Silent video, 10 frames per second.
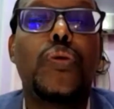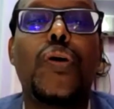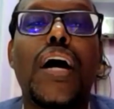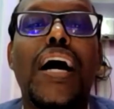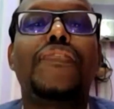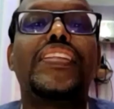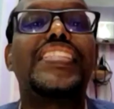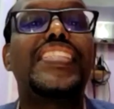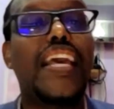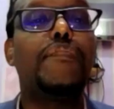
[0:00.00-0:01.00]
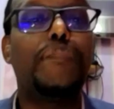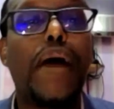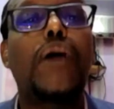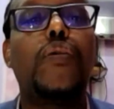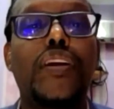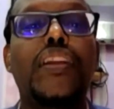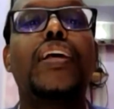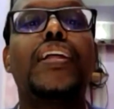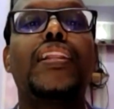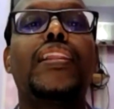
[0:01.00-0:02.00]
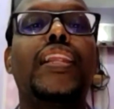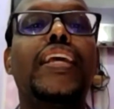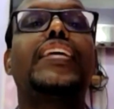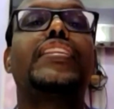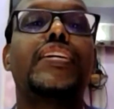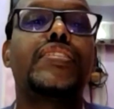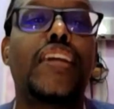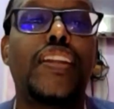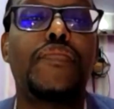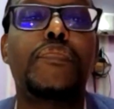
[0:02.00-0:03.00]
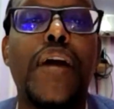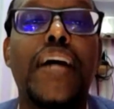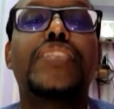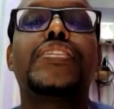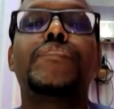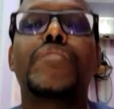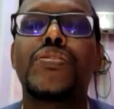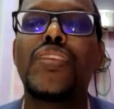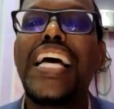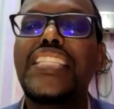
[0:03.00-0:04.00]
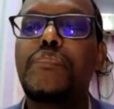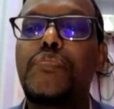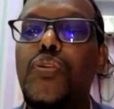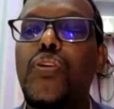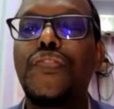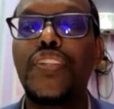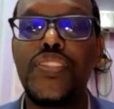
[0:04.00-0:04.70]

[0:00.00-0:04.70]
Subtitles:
who have the same power leading the executive branch. So that's more of a